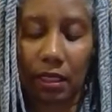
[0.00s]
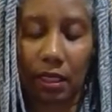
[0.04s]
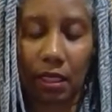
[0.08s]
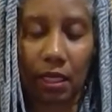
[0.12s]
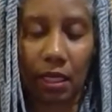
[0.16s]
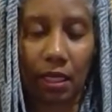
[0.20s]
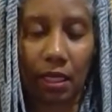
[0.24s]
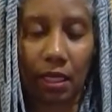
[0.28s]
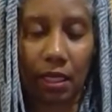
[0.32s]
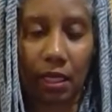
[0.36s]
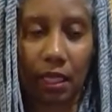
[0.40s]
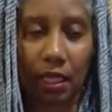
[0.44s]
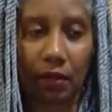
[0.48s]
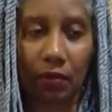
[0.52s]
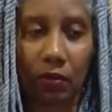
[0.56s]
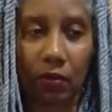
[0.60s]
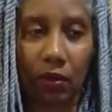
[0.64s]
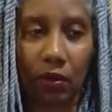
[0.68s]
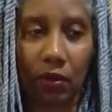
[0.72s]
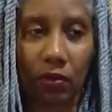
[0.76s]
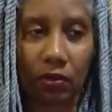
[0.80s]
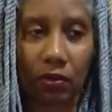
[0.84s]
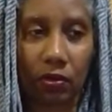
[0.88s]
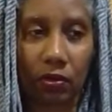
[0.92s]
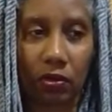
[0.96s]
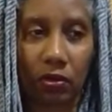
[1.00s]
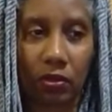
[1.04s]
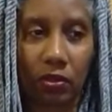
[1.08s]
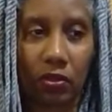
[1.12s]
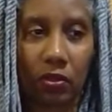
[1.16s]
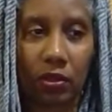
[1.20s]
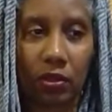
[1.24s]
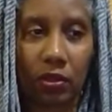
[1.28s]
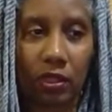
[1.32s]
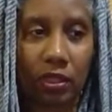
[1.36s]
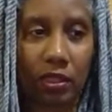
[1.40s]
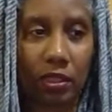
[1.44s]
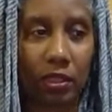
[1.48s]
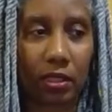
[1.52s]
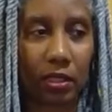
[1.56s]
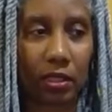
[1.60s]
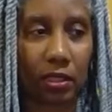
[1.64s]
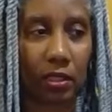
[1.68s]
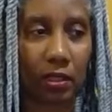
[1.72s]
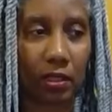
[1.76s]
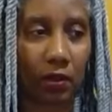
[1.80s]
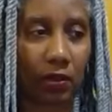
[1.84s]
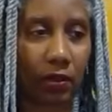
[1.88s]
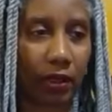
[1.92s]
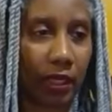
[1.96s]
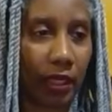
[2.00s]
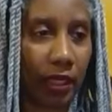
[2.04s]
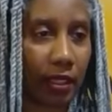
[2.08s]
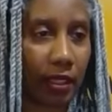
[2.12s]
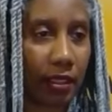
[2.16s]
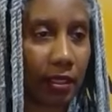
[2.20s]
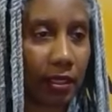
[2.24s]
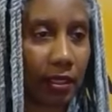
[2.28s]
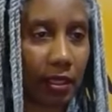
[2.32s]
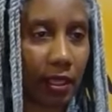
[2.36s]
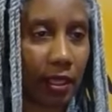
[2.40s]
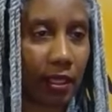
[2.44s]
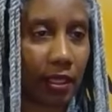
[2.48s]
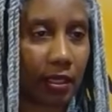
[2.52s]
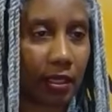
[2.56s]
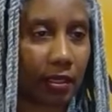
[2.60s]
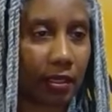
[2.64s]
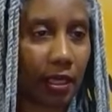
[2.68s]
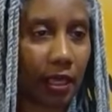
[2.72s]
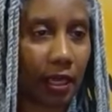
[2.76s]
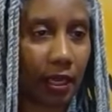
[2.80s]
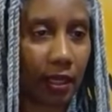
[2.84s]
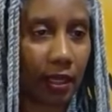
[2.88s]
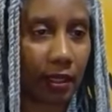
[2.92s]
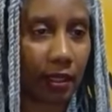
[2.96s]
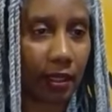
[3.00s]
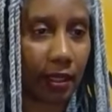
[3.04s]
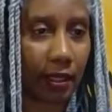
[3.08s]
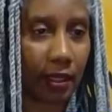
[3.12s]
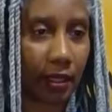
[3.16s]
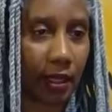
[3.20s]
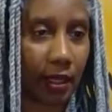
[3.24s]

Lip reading: I was like, well, you can just go ahead and say it, Doc.